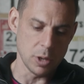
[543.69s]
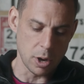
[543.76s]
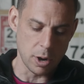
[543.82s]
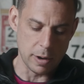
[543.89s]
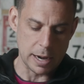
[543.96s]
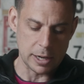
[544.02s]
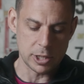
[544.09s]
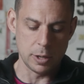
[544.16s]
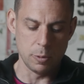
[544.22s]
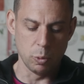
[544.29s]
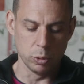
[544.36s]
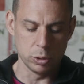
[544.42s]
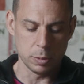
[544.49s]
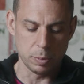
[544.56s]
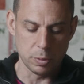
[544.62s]
are actually
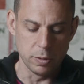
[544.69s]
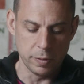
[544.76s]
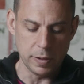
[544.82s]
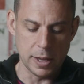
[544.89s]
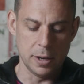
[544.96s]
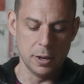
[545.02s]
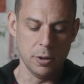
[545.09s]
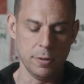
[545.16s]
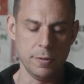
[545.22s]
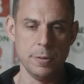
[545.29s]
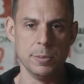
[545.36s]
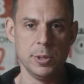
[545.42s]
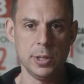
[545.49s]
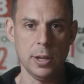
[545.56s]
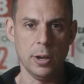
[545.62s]
waterproof in and of
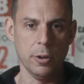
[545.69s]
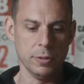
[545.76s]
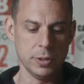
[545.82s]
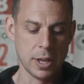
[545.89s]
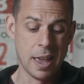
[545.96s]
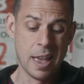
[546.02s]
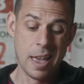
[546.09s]
themselves,